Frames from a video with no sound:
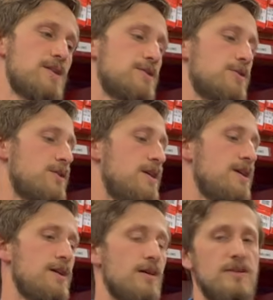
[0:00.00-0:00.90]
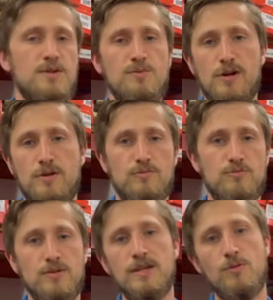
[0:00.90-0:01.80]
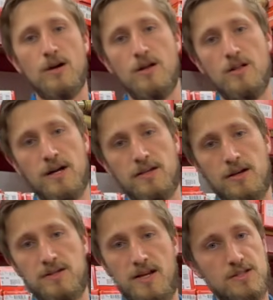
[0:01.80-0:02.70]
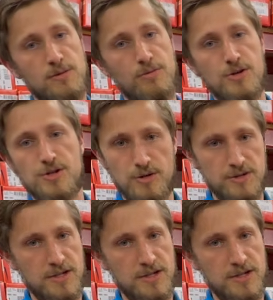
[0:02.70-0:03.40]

So these work really well on diesel pushers.